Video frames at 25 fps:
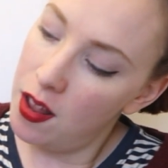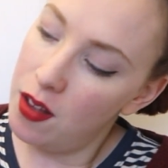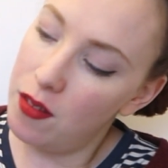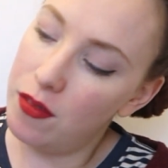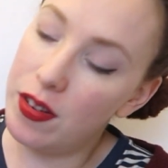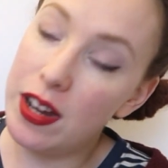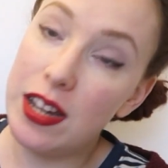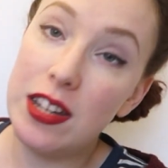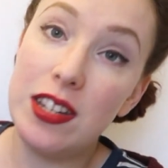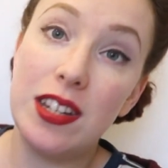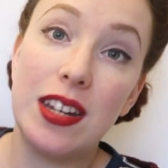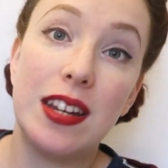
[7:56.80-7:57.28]

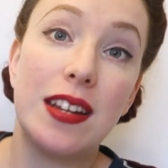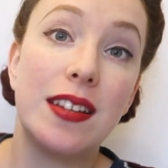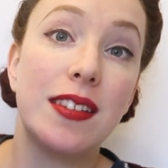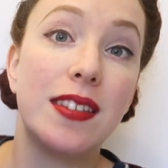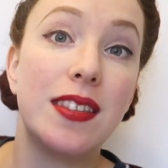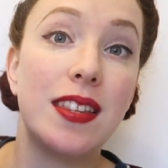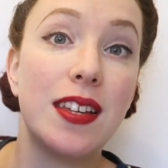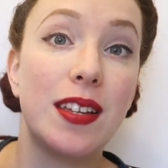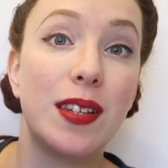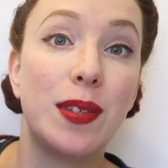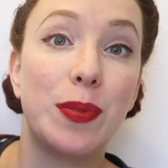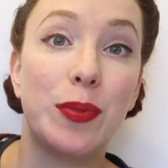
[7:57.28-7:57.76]
which is
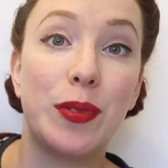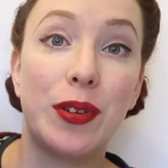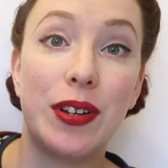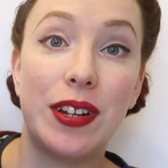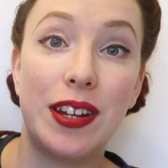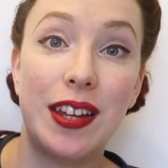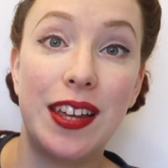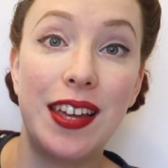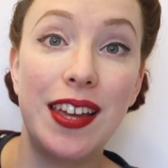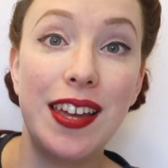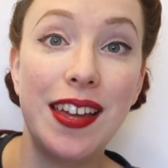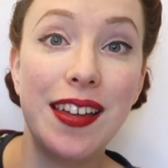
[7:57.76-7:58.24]
this
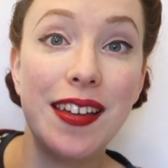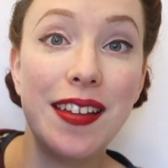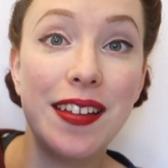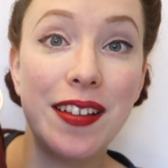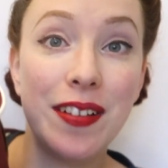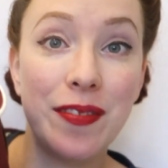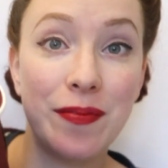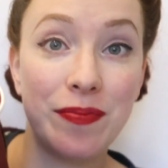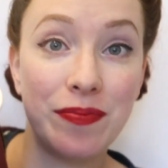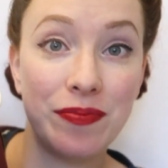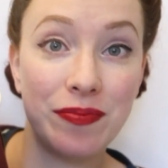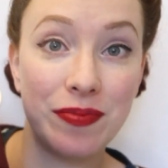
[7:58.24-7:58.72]
one
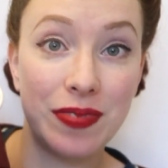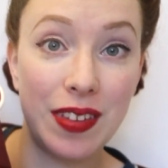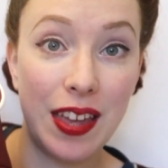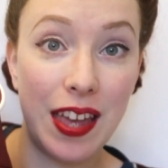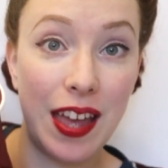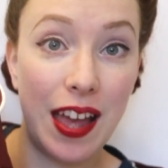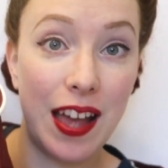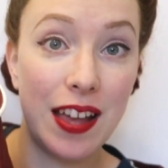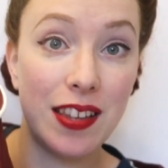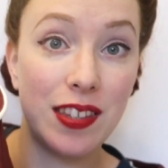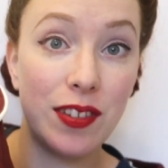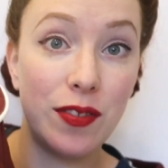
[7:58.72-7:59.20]
here.
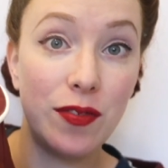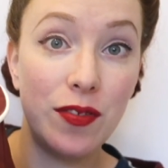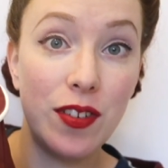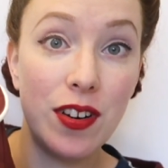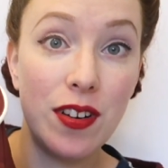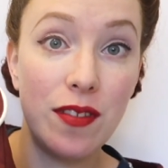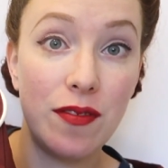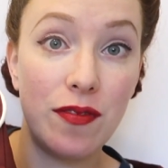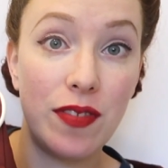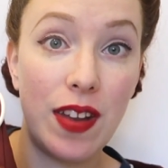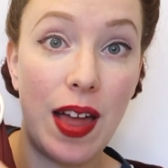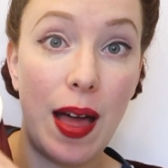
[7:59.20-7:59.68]
It has a
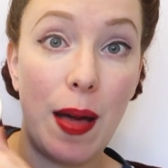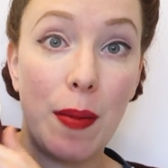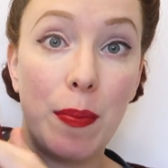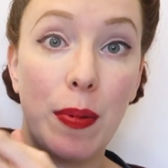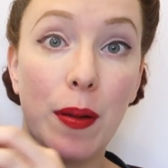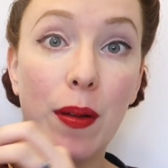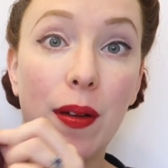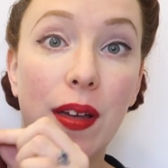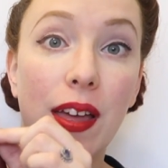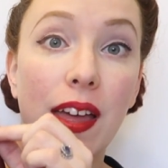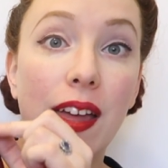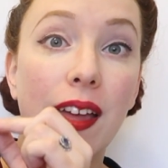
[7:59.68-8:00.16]
front flap
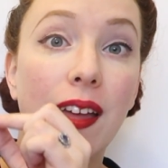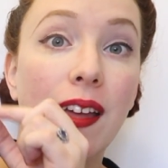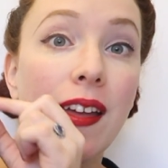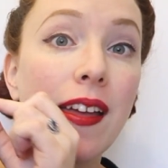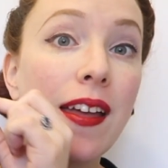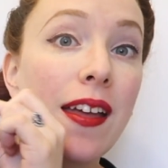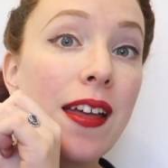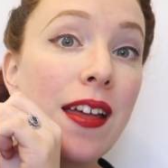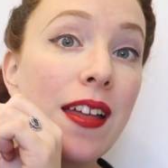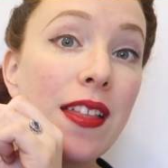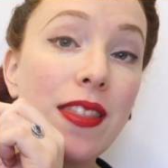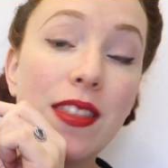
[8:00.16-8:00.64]
pocket
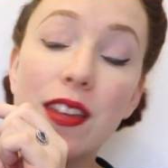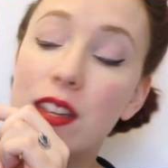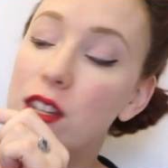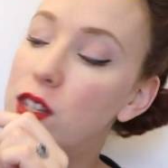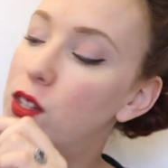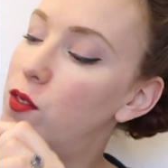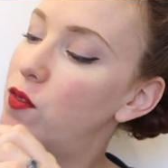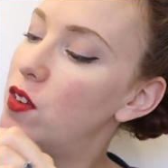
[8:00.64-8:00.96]
that's